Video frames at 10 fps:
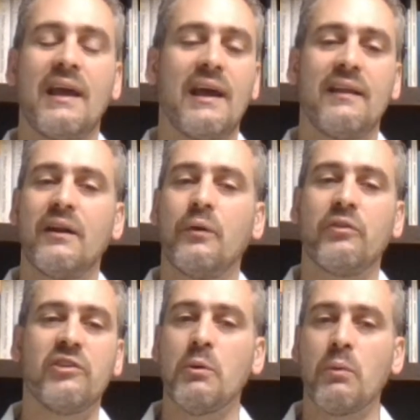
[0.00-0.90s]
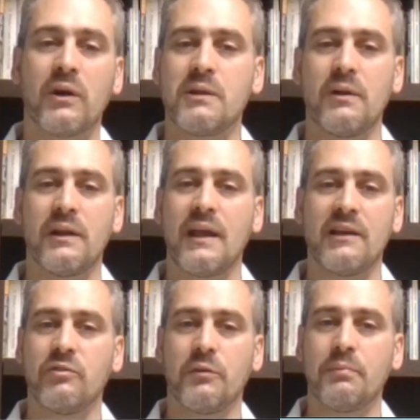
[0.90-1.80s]
and there was no more
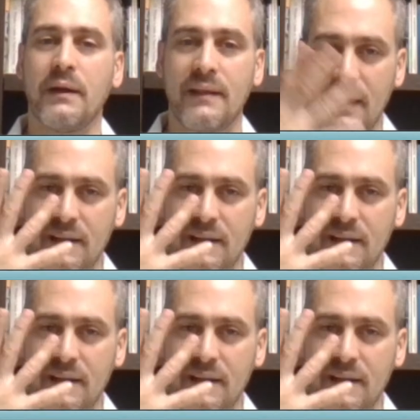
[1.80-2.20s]
communication with my dad.